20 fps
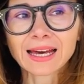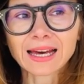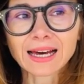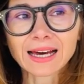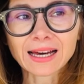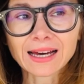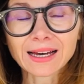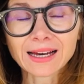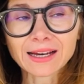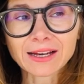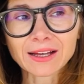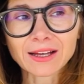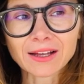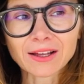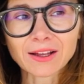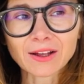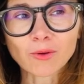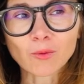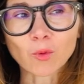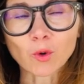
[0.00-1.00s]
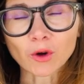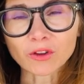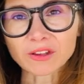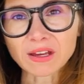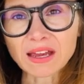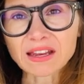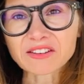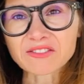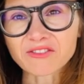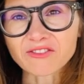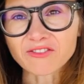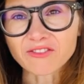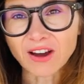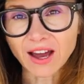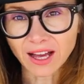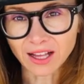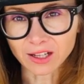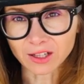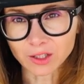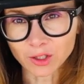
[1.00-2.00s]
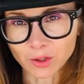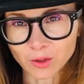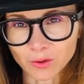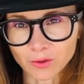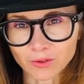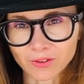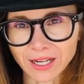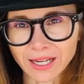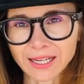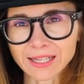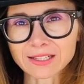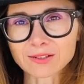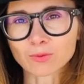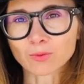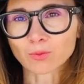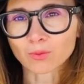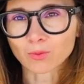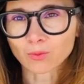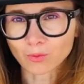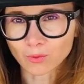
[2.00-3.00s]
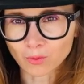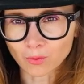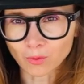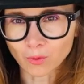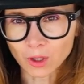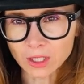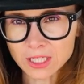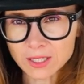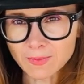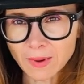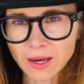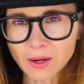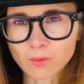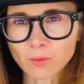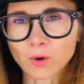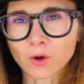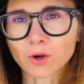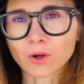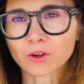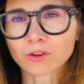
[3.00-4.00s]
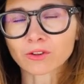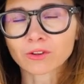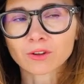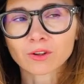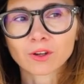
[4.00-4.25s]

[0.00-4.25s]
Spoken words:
worth and value, right? What's my worth?